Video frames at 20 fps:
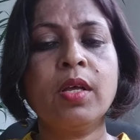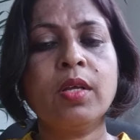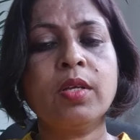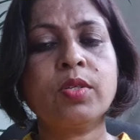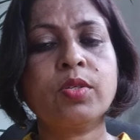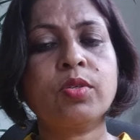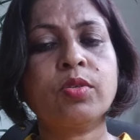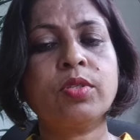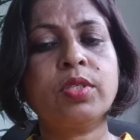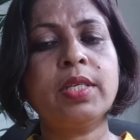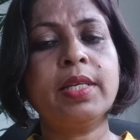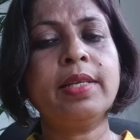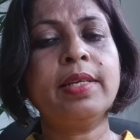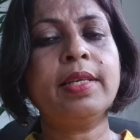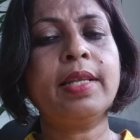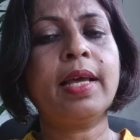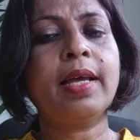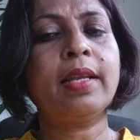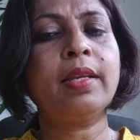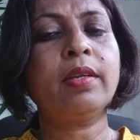So till
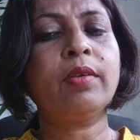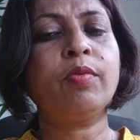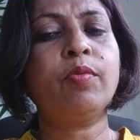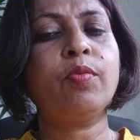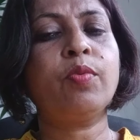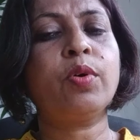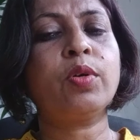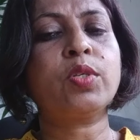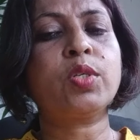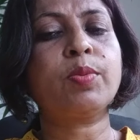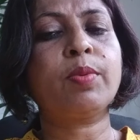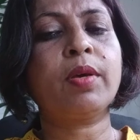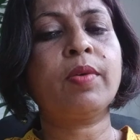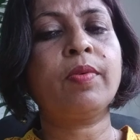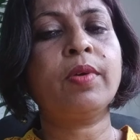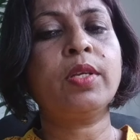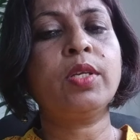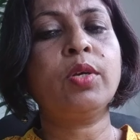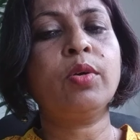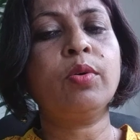then watch my
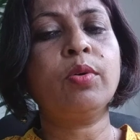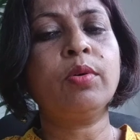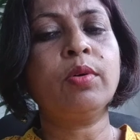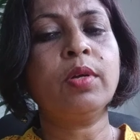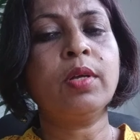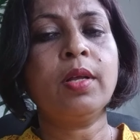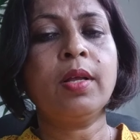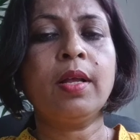video,